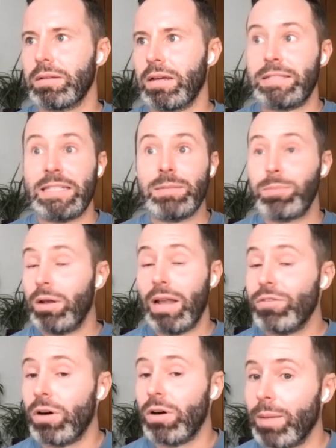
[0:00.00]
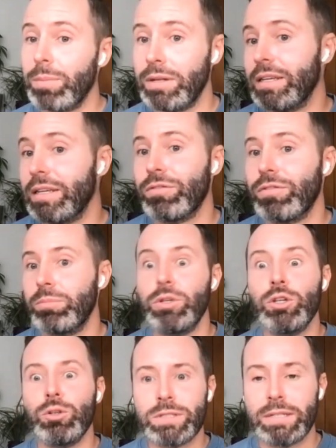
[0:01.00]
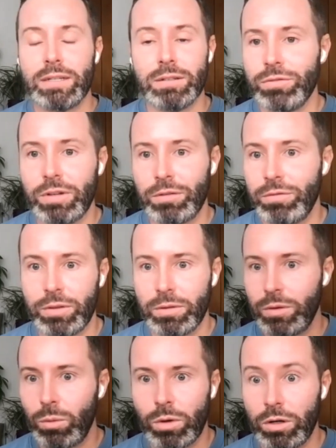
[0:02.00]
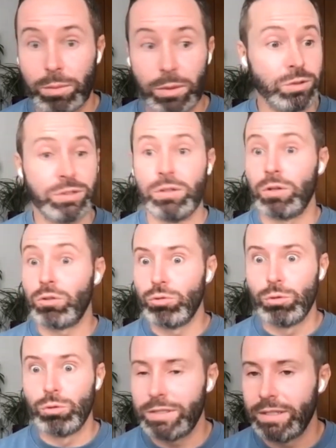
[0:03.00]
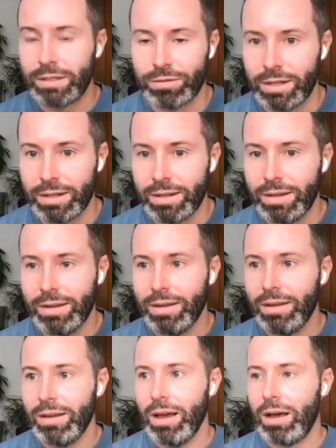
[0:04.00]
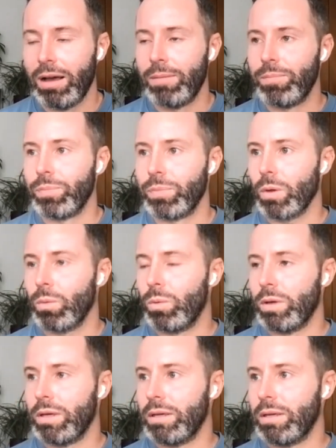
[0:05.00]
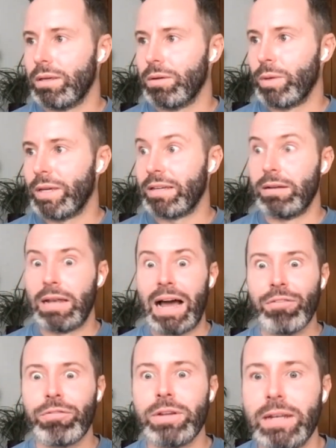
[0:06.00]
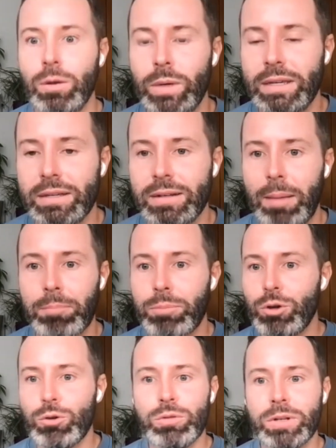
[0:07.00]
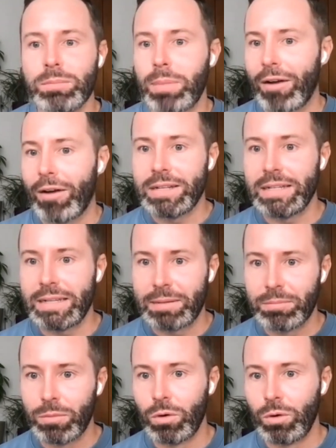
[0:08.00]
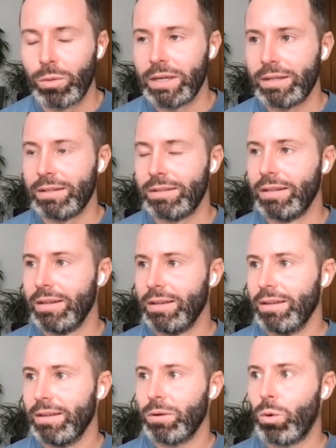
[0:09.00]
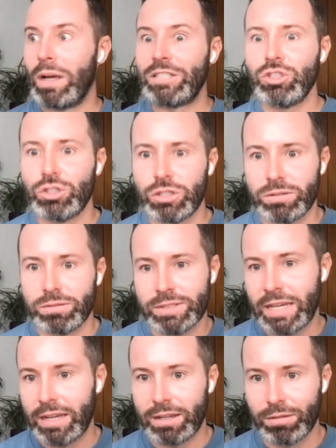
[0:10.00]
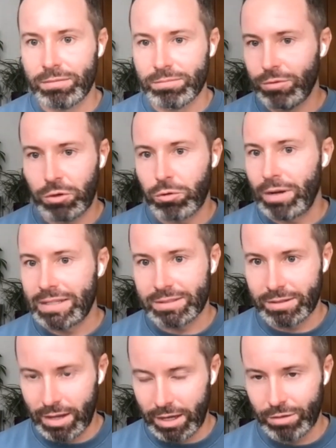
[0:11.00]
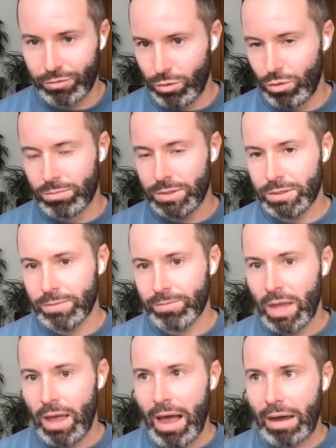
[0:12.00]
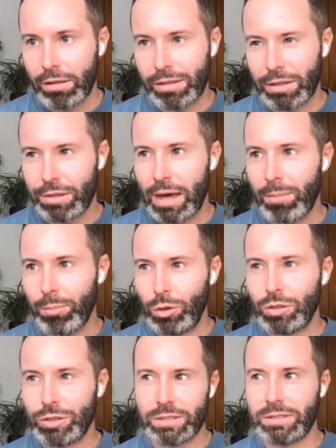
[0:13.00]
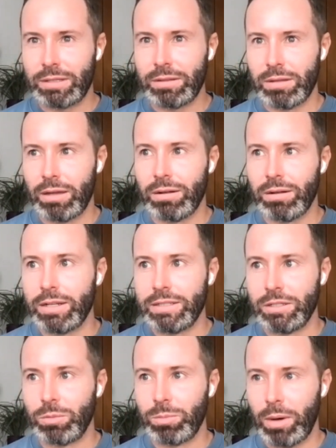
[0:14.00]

at a deeper level, I believe, the beauty of the world, but also the cruelty of it. We can laugh at it, we can lampoon and parody it more, we can question taken for granted kind of norms. And I think that puts us in an ideal